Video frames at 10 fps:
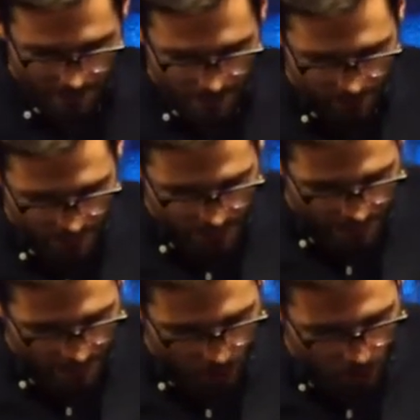See, he
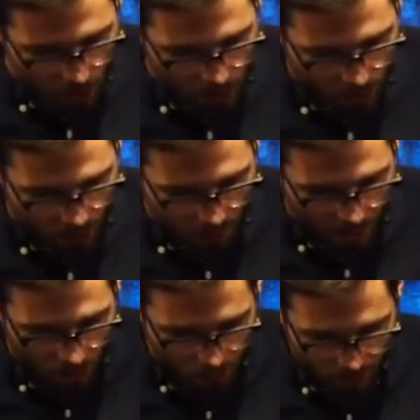cares
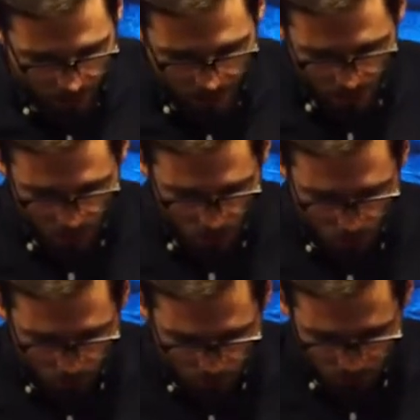about
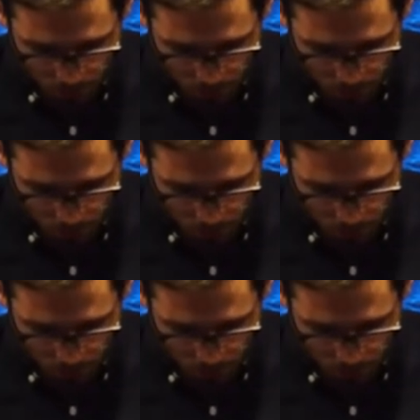you.